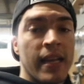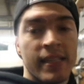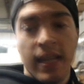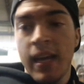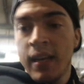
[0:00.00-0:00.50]
I
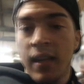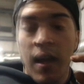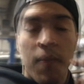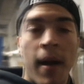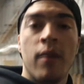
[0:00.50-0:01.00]
said,
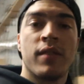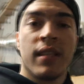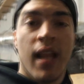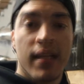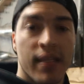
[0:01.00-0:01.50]
come out
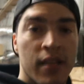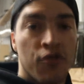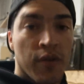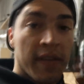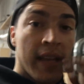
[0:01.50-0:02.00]
to Lock City
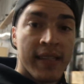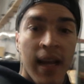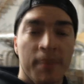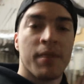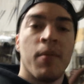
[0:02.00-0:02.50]
Drift at
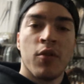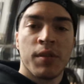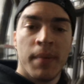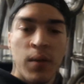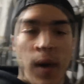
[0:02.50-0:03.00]
Thompson Motor
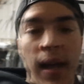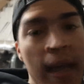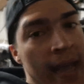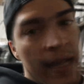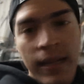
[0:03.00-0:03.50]
Speedway.
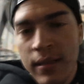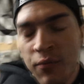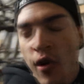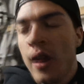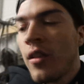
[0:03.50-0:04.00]
Get
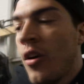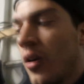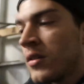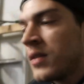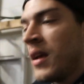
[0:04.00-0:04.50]
some
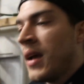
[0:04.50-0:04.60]
ride-alongs.